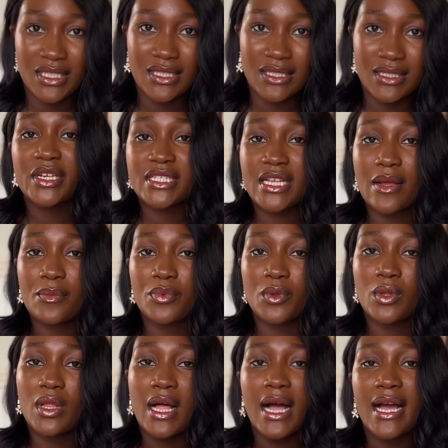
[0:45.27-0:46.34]
For
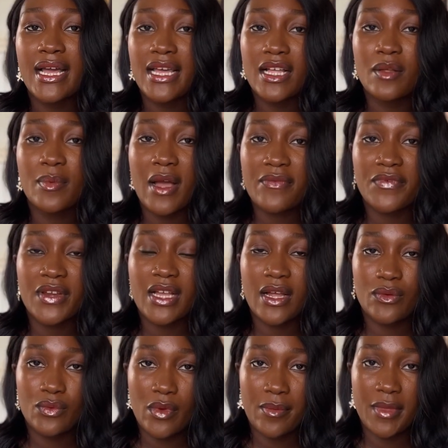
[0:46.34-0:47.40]
example, I help
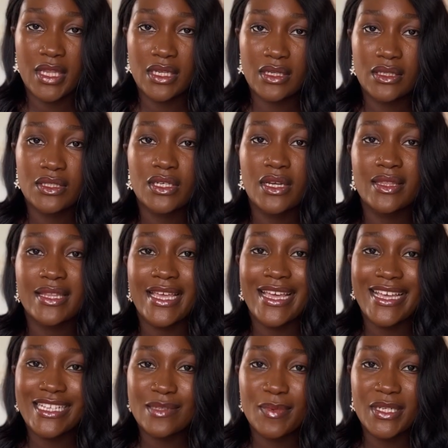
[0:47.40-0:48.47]
African women turn their
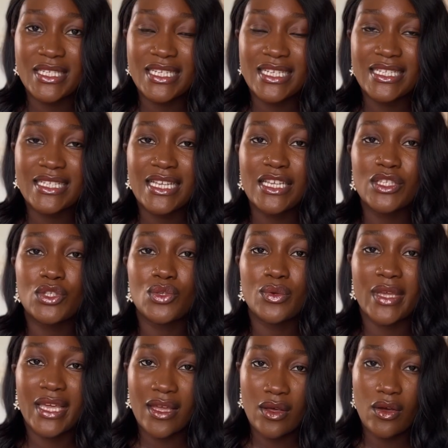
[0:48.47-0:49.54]
expertise into
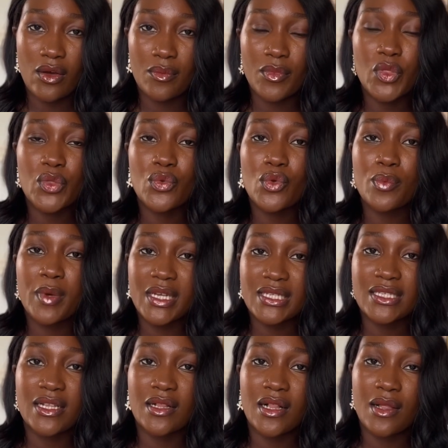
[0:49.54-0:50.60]
income through
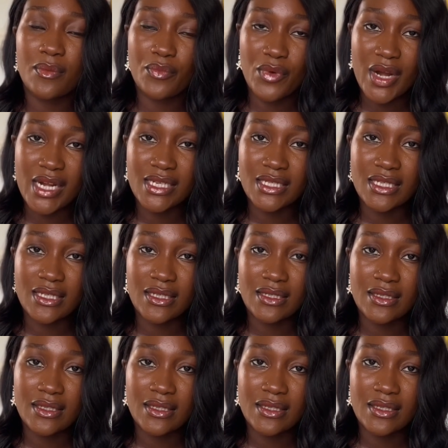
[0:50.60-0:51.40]
personal branding.